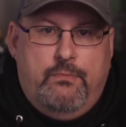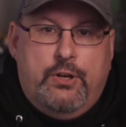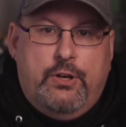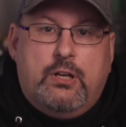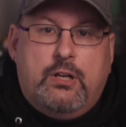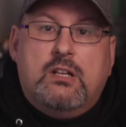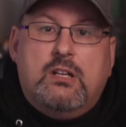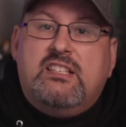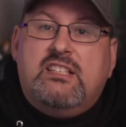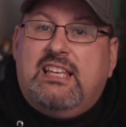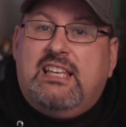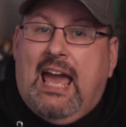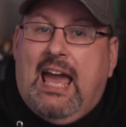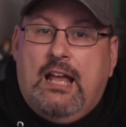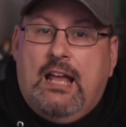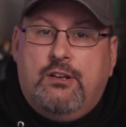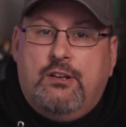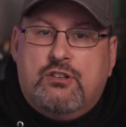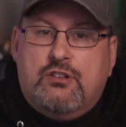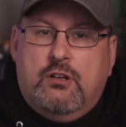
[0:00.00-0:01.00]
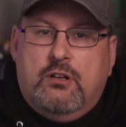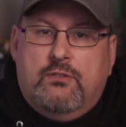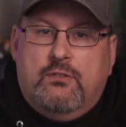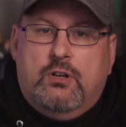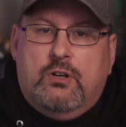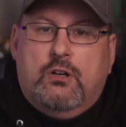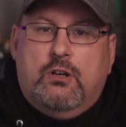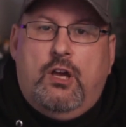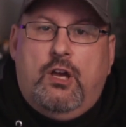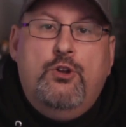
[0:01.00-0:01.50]
They're going to scan your
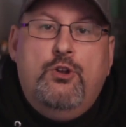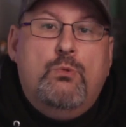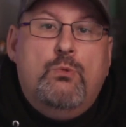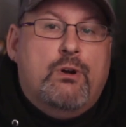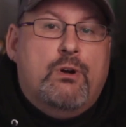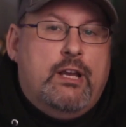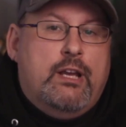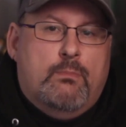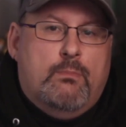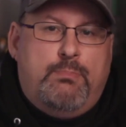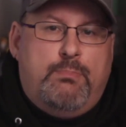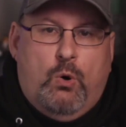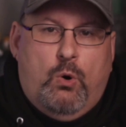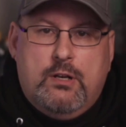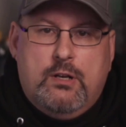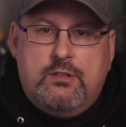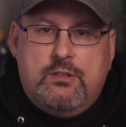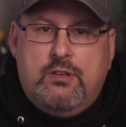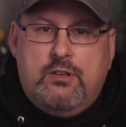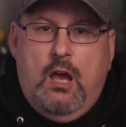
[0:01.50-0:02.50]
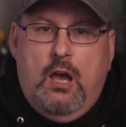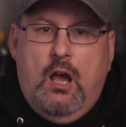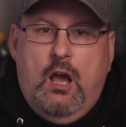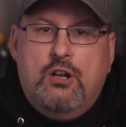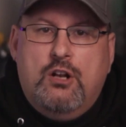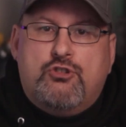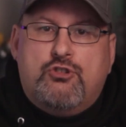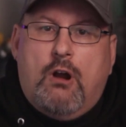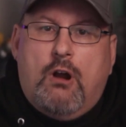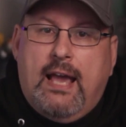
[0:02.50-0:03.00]
server, enumerate your ports,
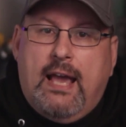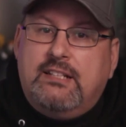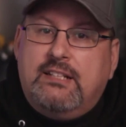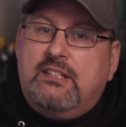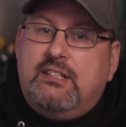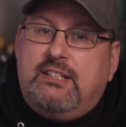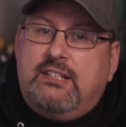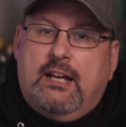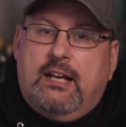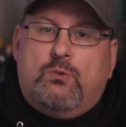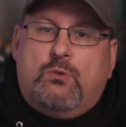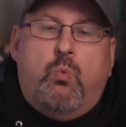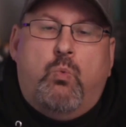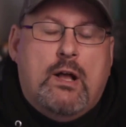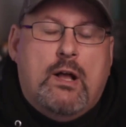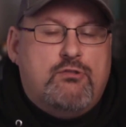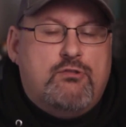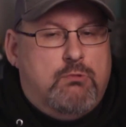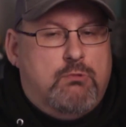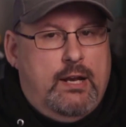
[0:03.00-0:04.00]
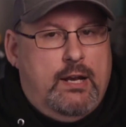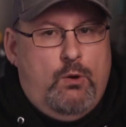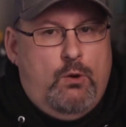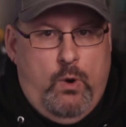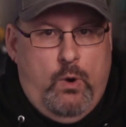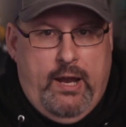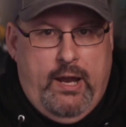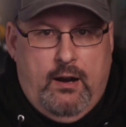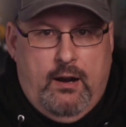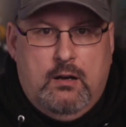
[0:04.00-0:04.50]
try to detect what's
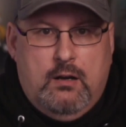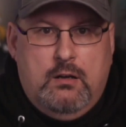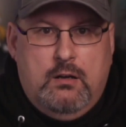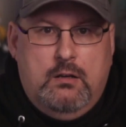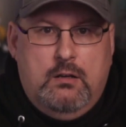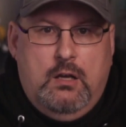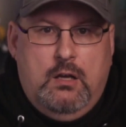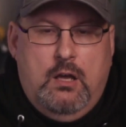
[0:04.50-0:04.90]
running where.